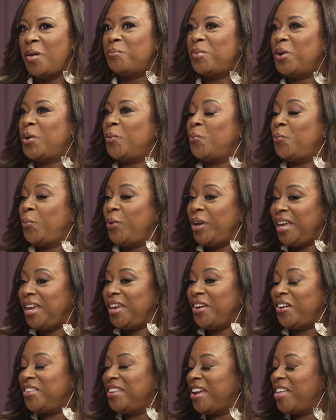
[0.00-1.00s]
But
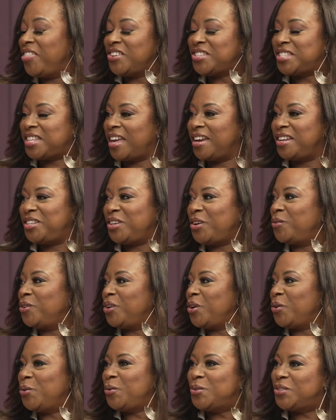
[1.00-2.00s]
we, on the other side, don't
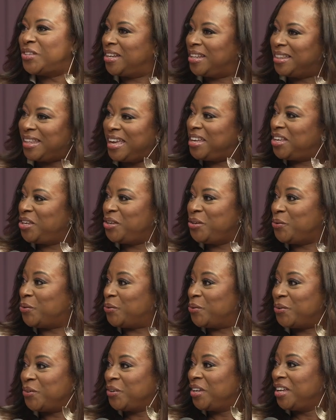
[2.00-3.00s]
know who's going to like
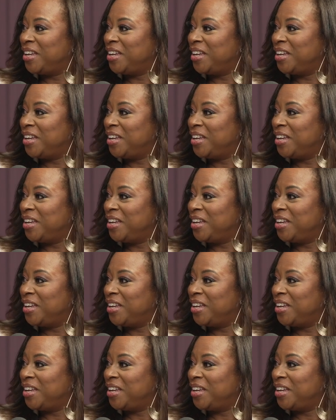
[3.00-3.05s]
you.